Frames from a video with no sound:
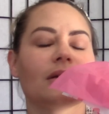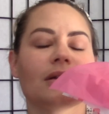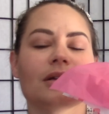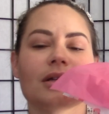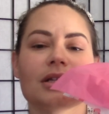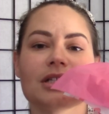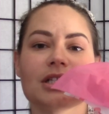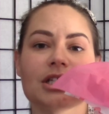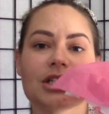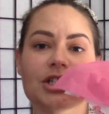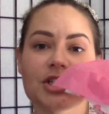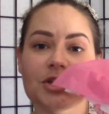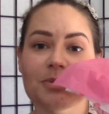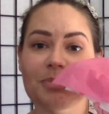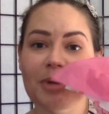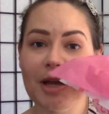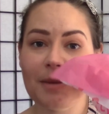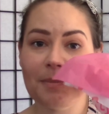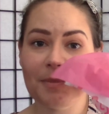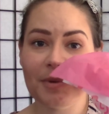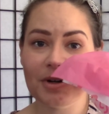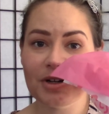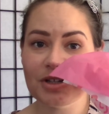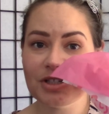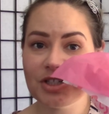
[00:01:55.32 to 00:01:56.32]
tissue
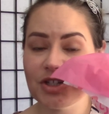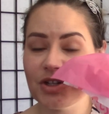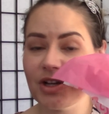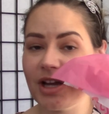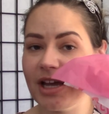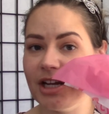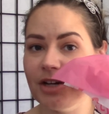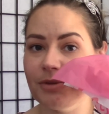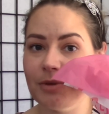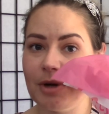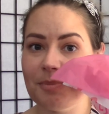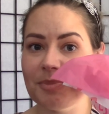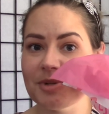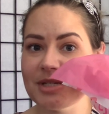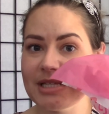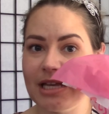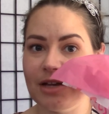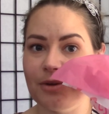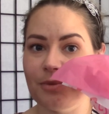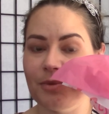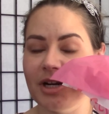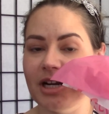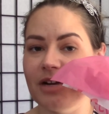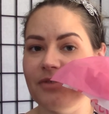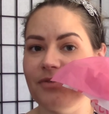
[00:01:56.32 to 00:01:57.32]
paper to kind of
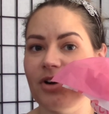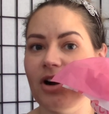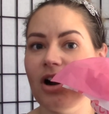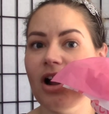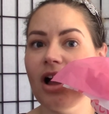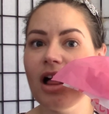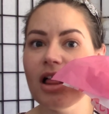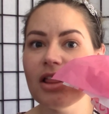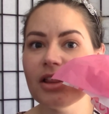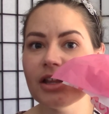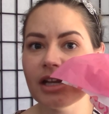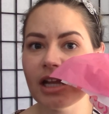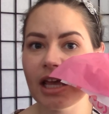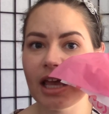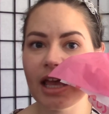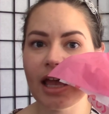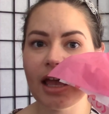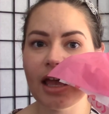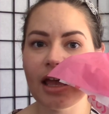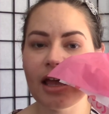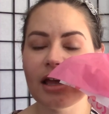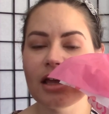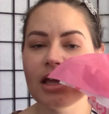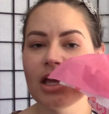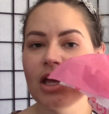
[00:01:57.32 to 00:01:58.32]
represent whatever
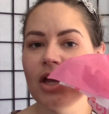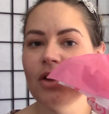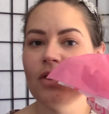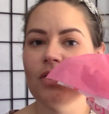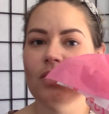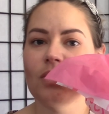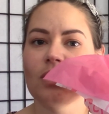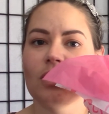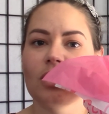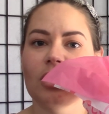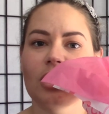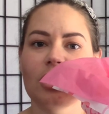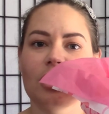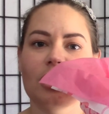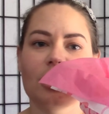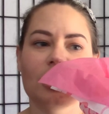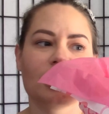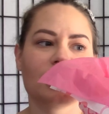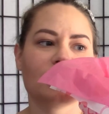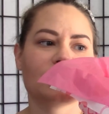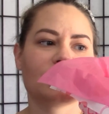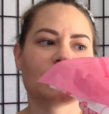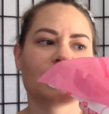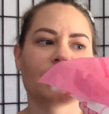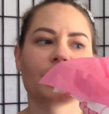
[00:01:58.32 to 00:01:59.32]
holiday or
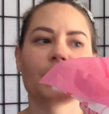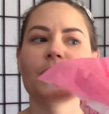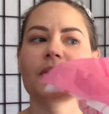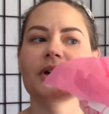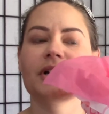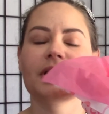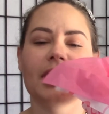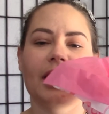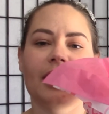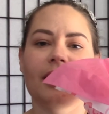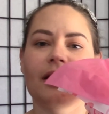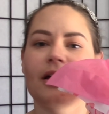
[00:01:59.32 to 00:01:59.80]
to coordinate